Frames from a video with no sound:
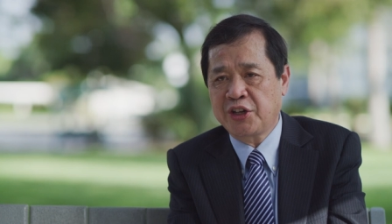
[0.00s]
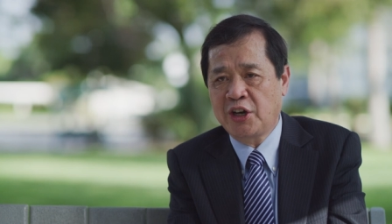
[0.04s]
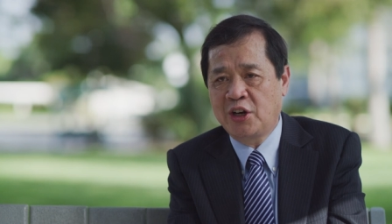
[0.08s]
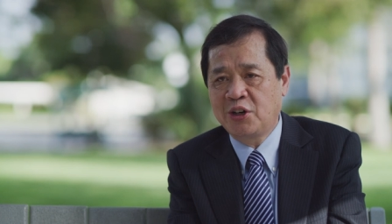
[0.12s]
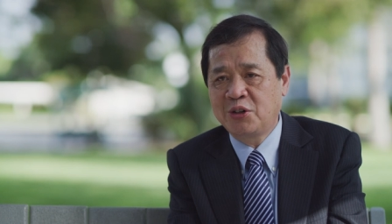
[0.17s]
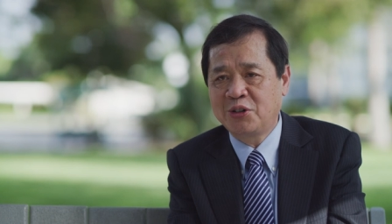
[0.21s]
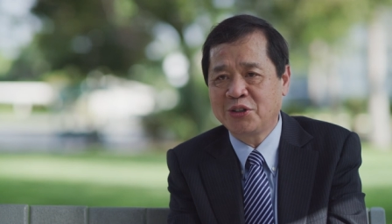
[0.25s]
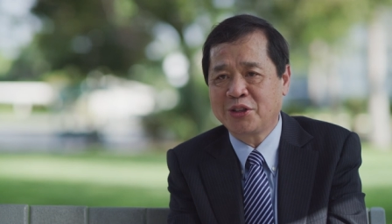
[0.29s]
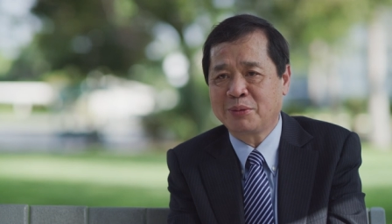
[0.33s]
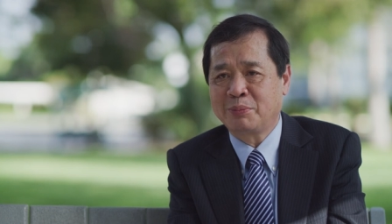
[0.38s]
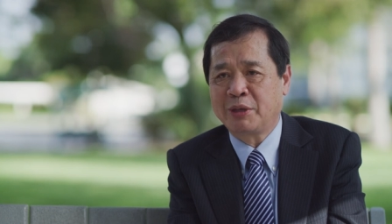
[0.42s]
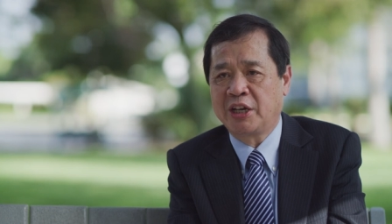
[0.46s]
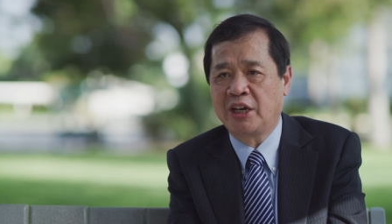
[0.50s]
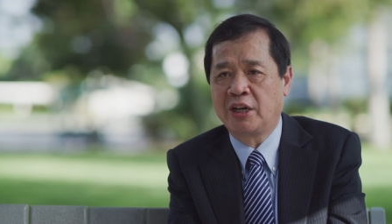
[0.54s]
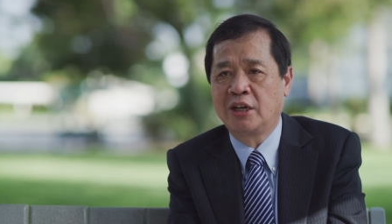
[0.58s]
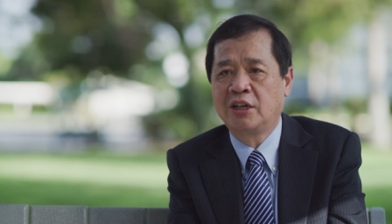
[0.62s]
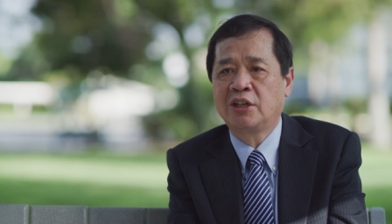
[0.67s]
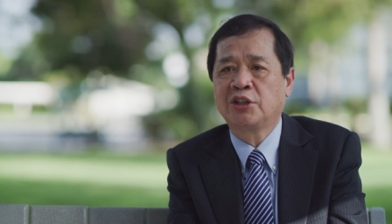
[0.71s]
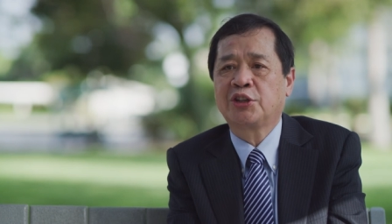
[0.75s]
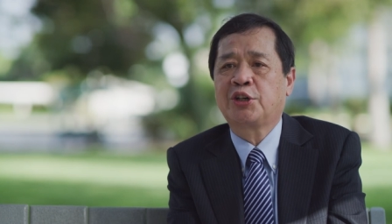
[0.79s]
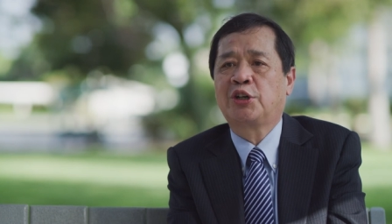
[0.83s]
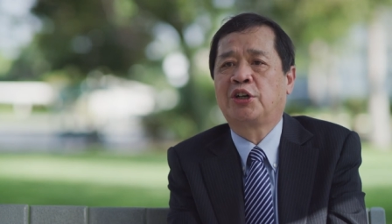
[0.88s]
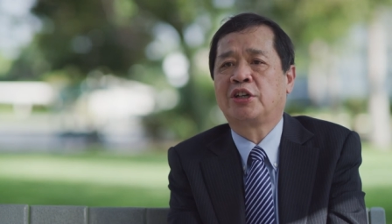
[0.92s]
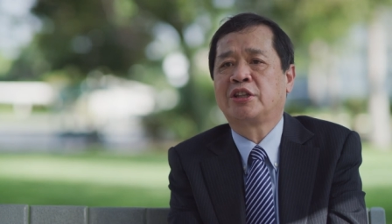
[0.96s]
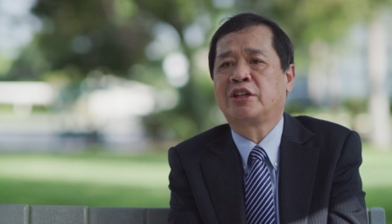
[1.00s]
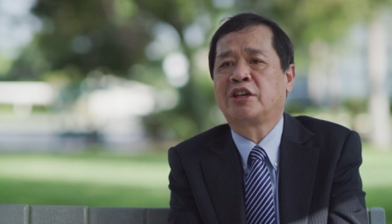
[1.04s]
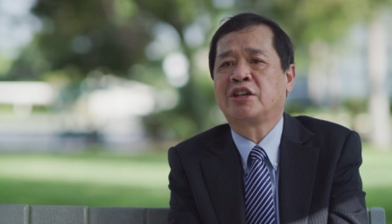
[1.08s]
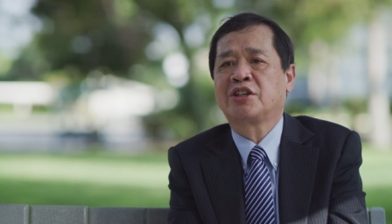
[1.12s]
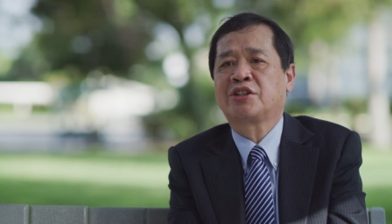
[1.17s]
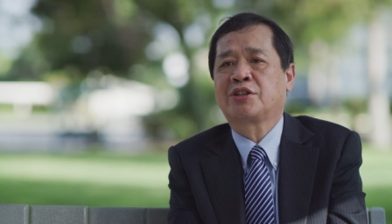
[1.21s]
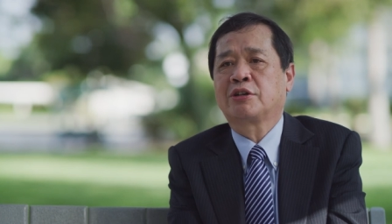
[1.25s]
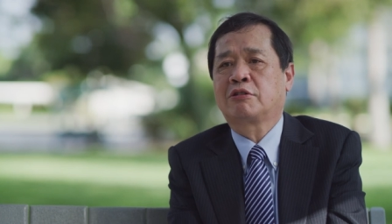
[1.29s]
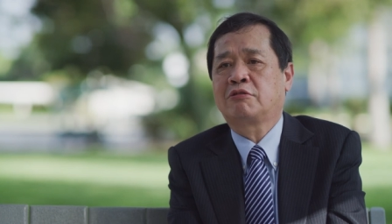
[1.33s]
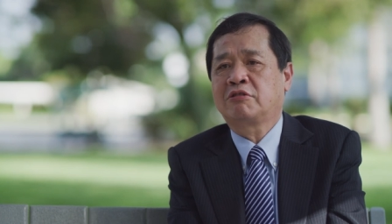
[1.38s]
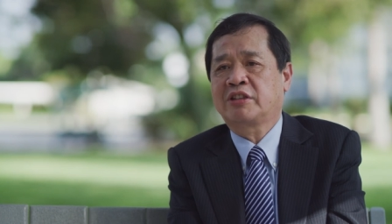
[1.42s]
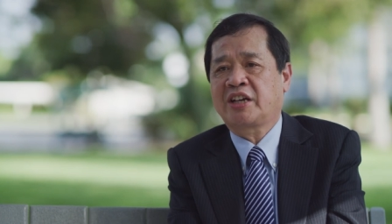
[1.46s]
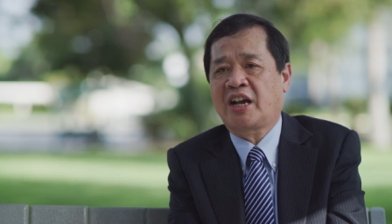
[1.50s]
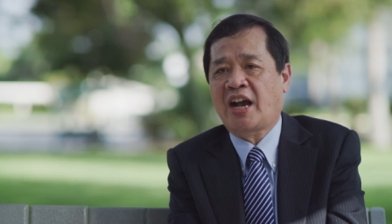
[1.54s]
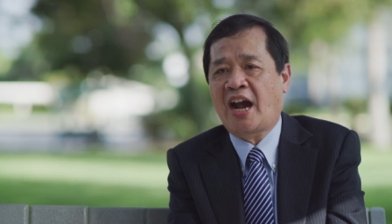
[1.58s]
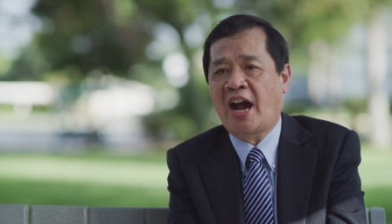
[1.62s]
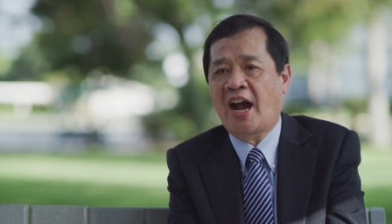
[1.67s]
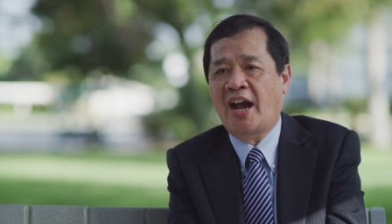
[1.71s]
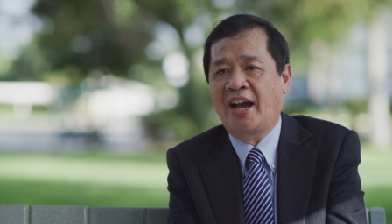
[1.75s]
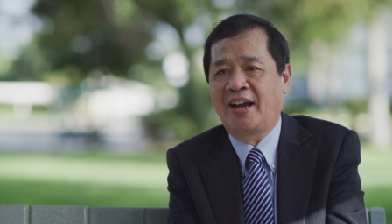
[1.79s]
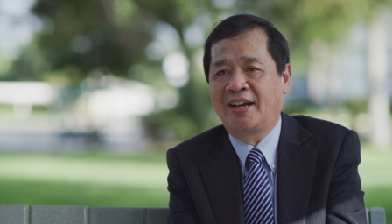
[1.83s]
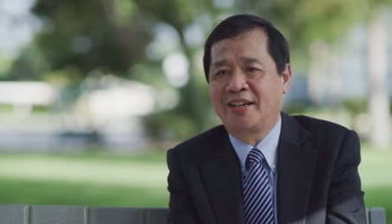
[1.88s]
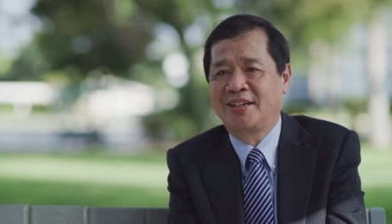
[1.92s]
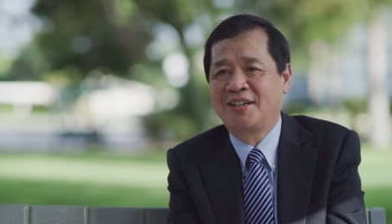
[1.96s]
told me, Tony is a good
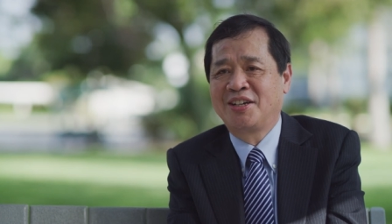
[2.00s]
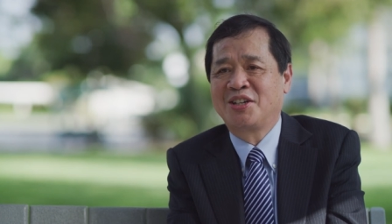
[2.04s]
guy,